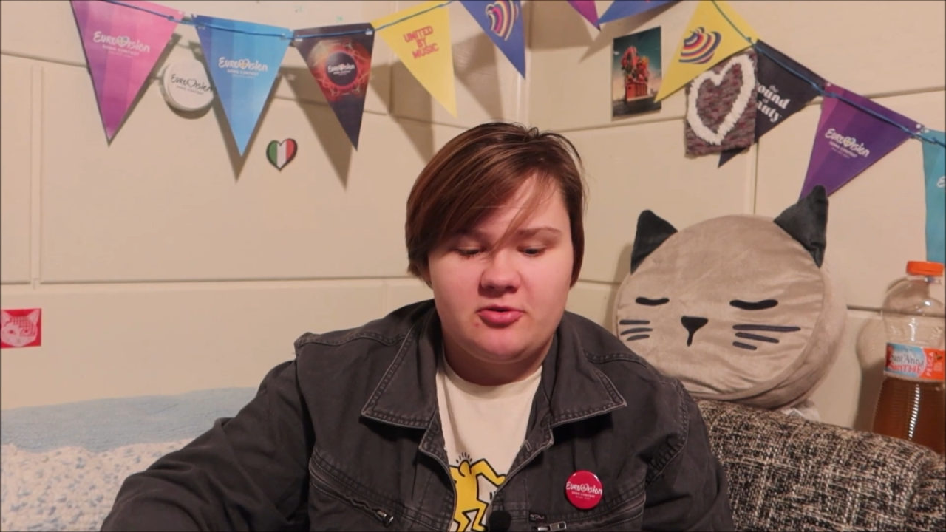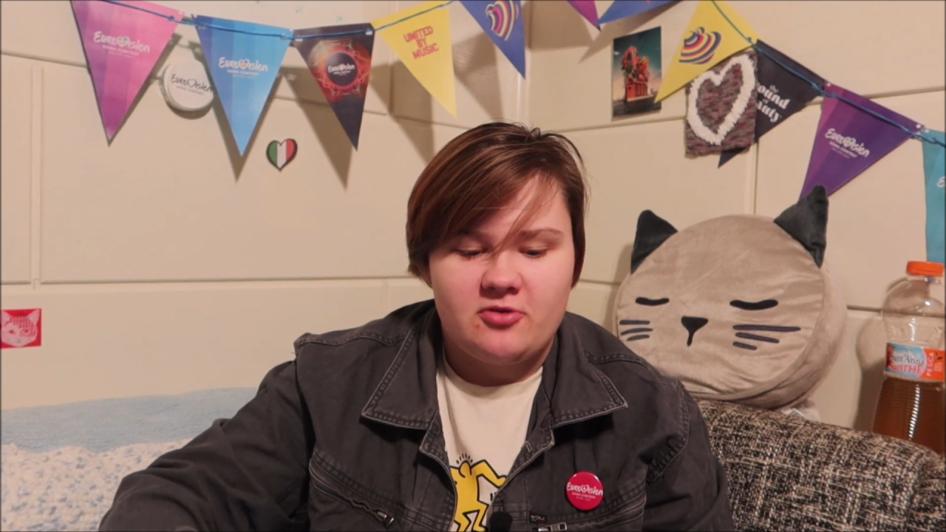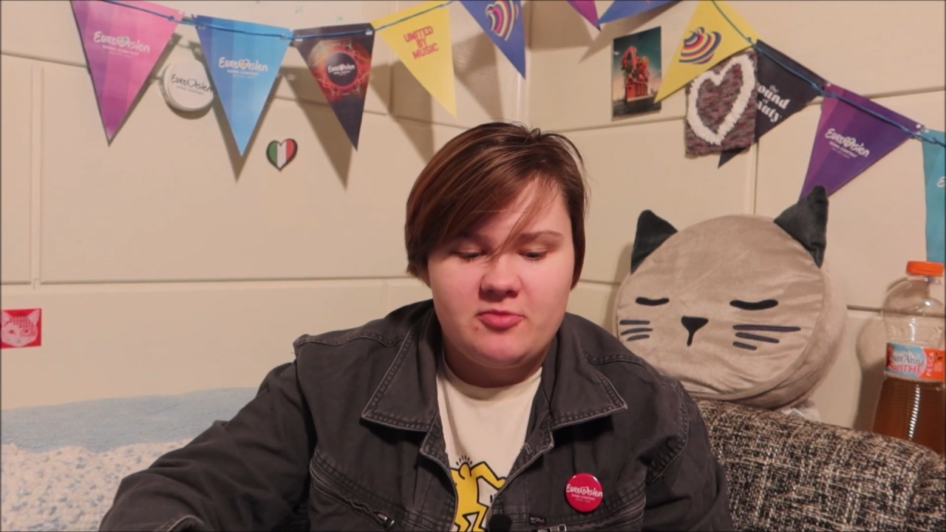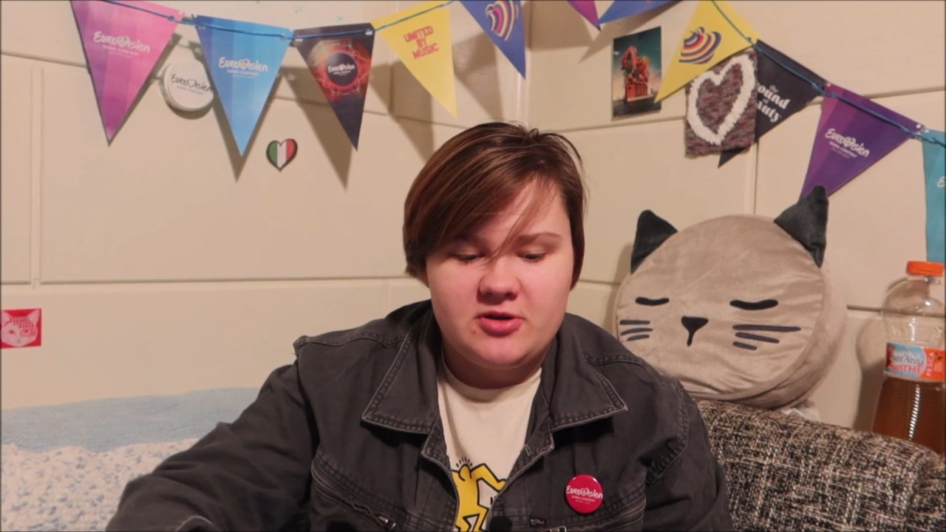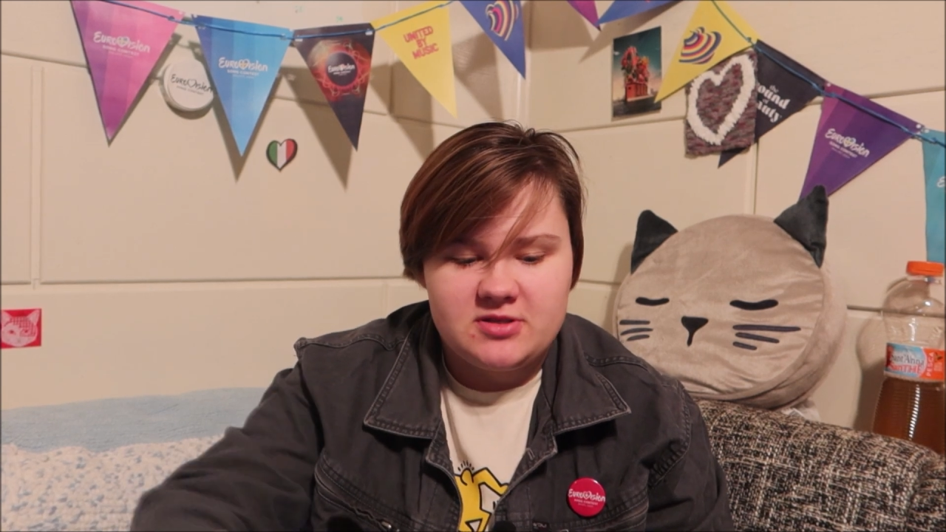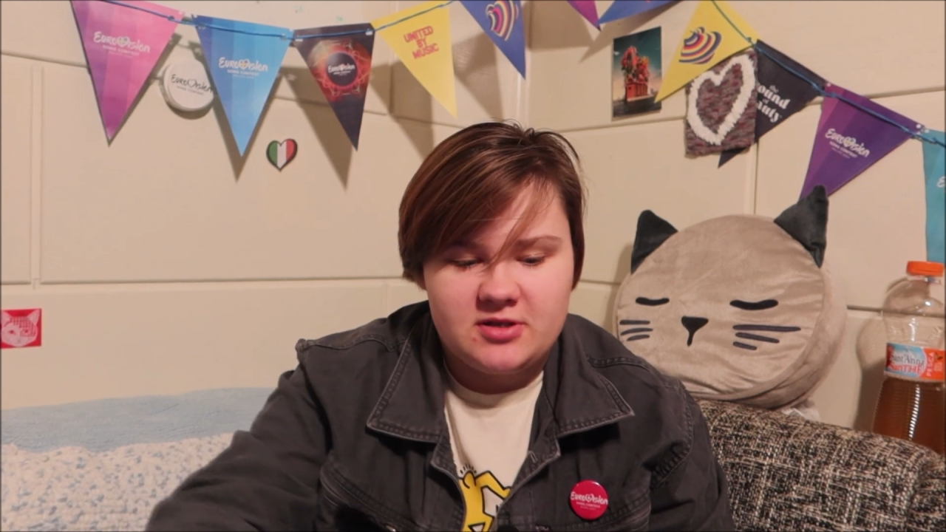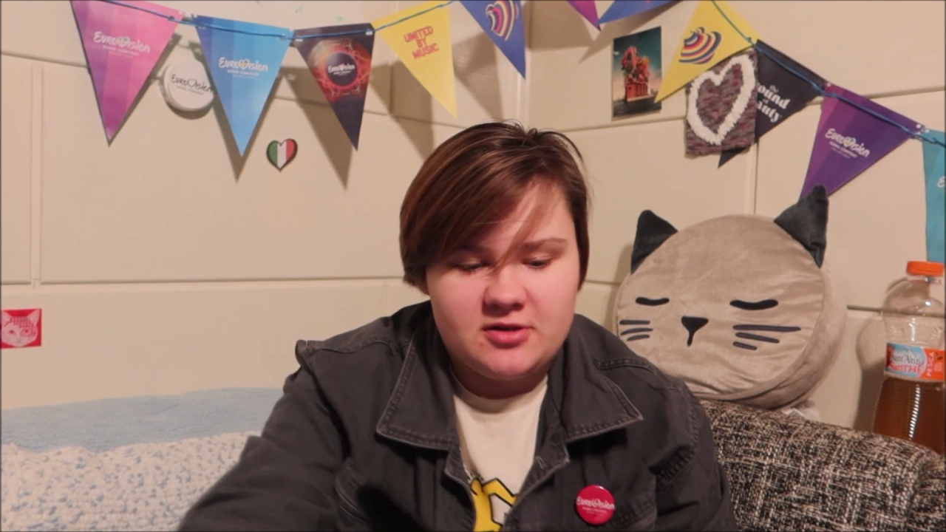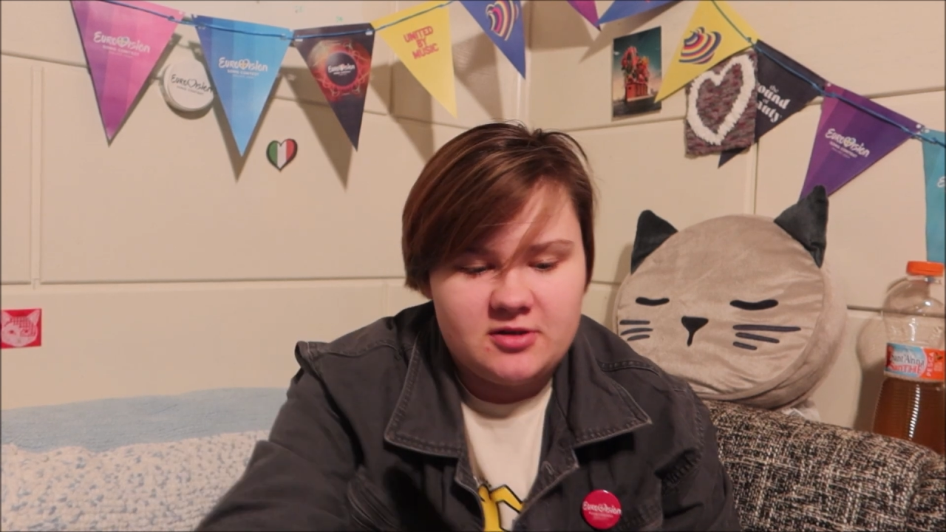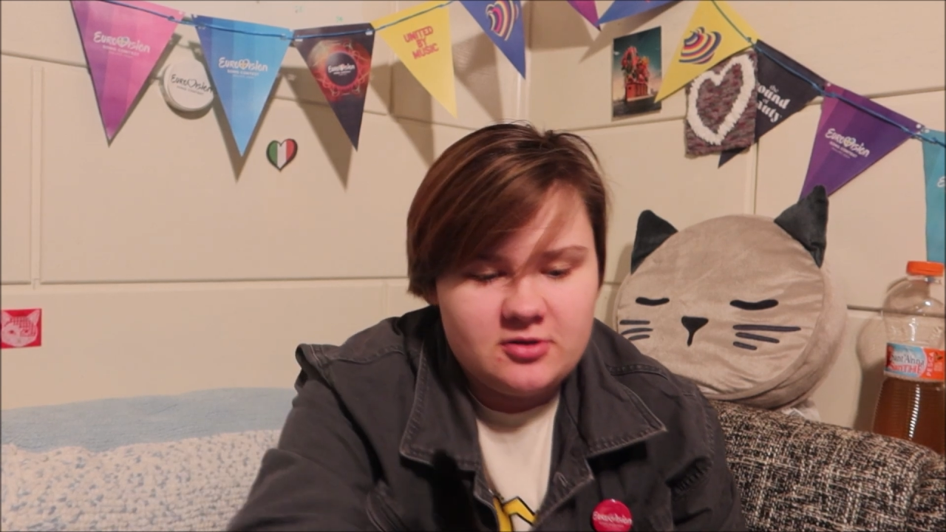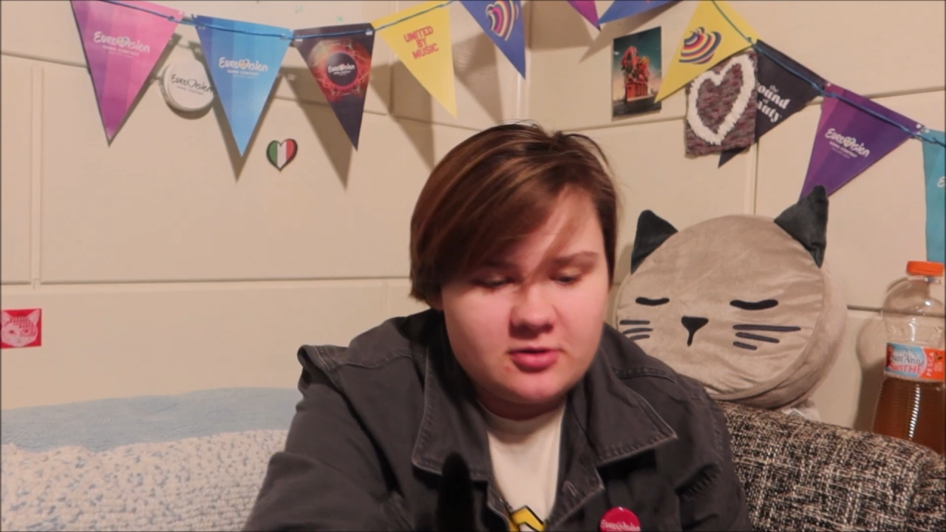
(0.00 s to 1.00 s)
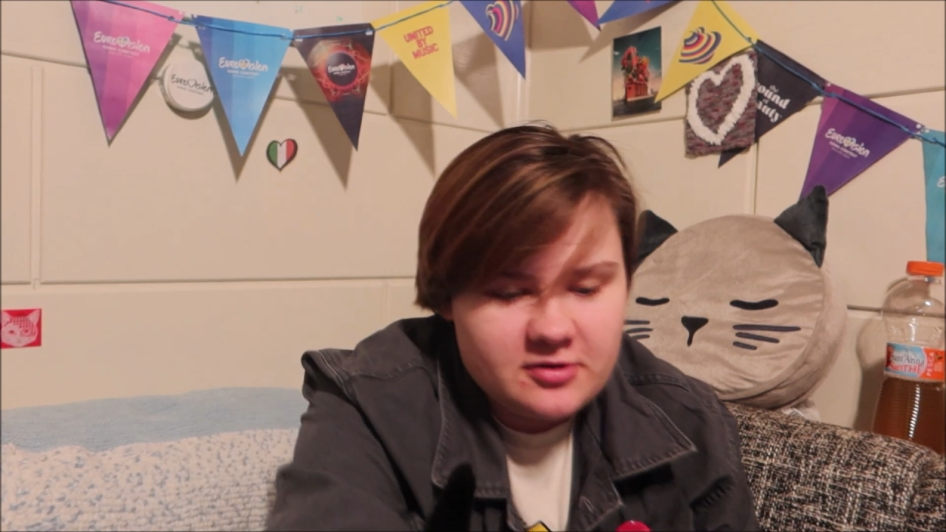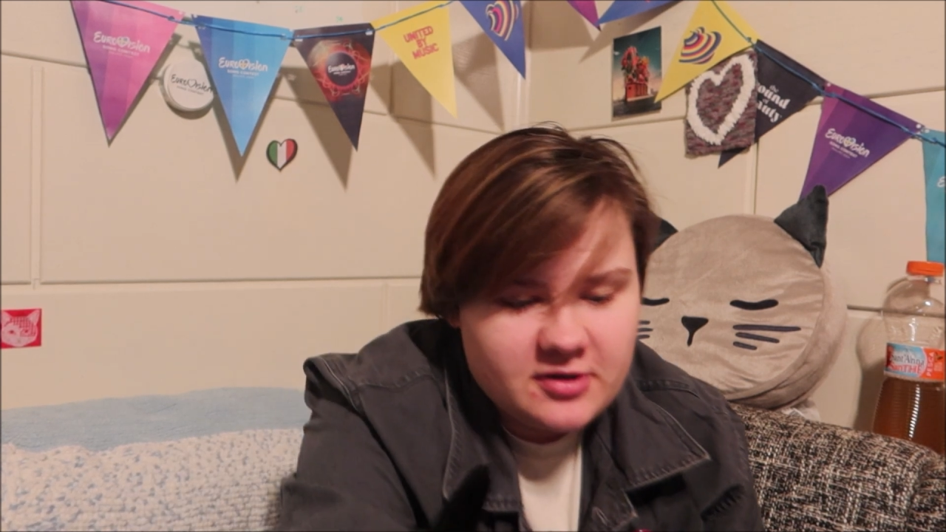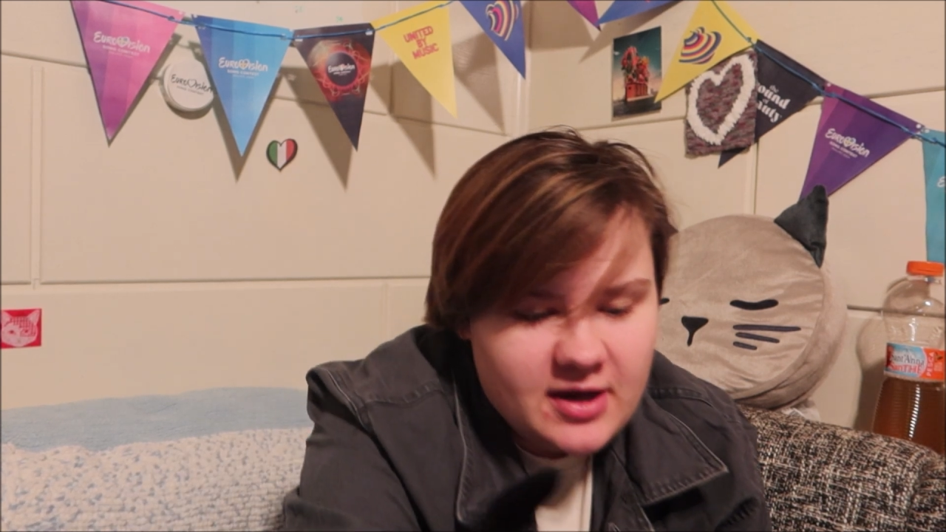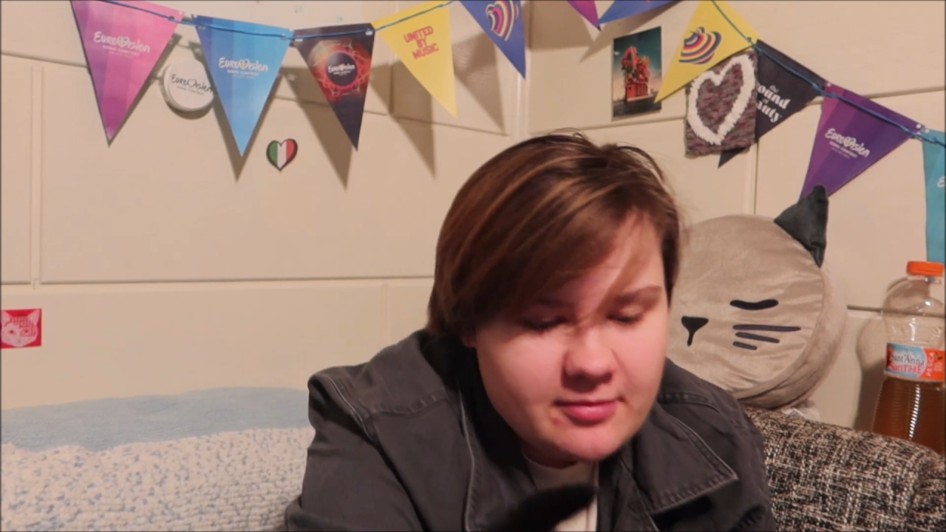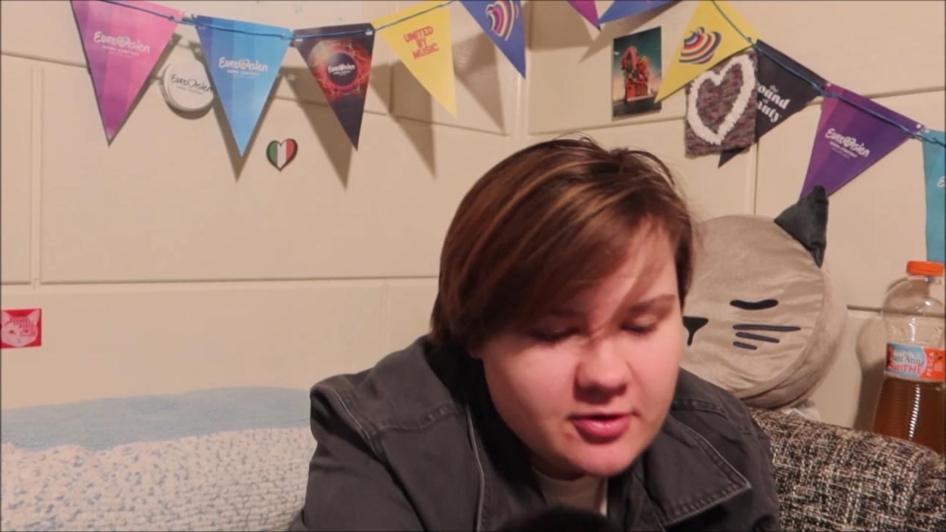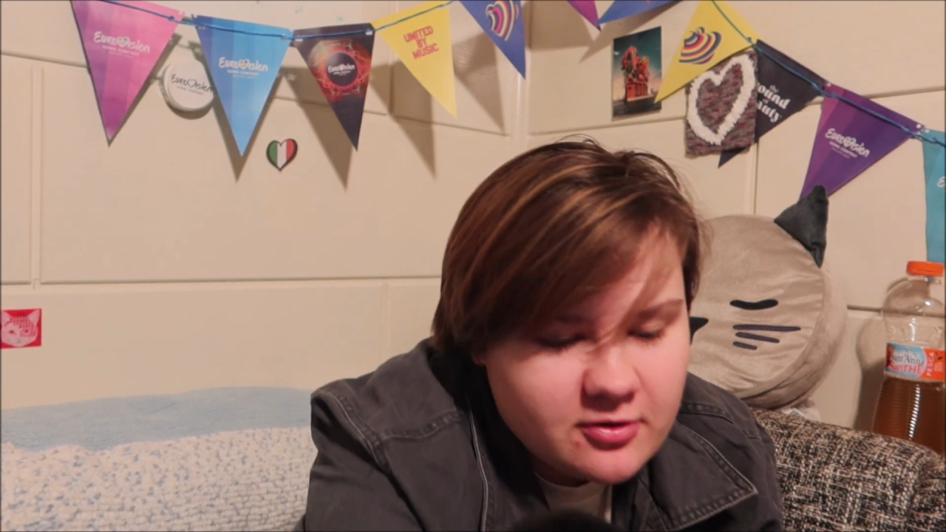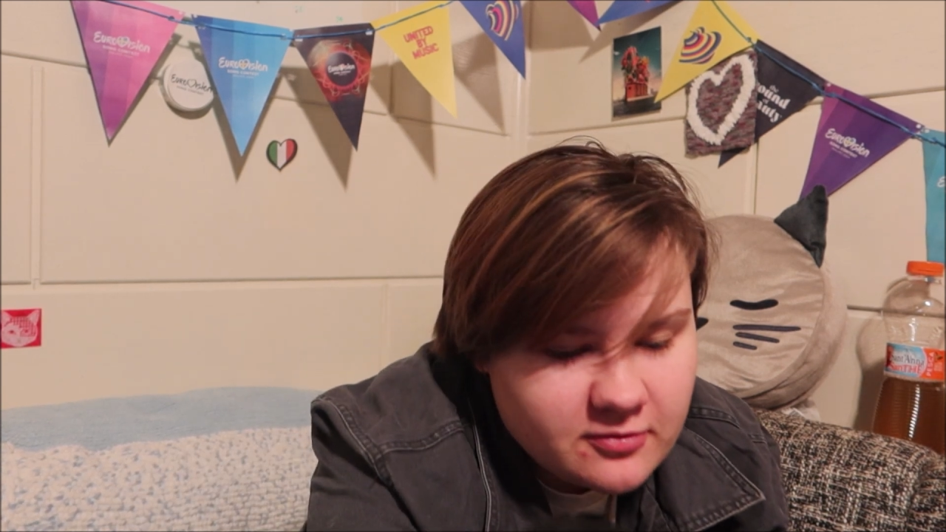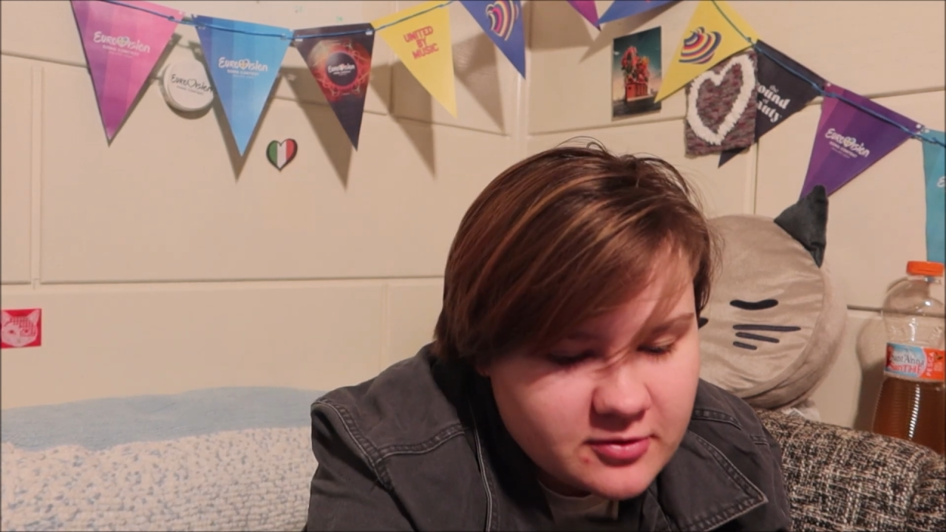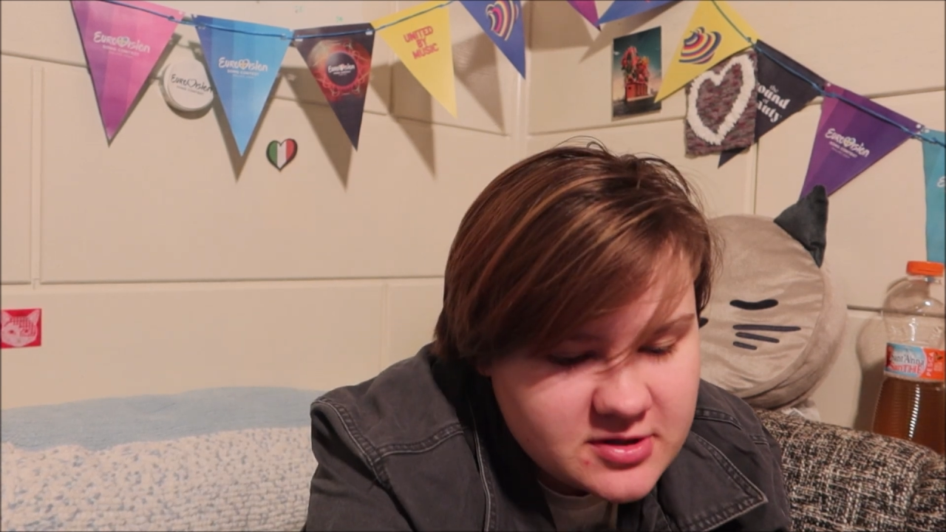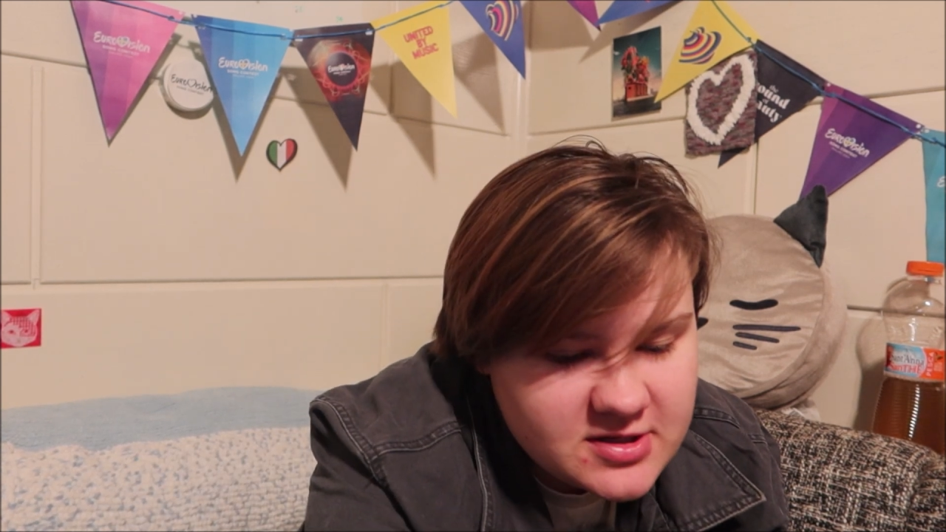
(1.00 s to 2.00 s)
Robin is going to knock the camera over in a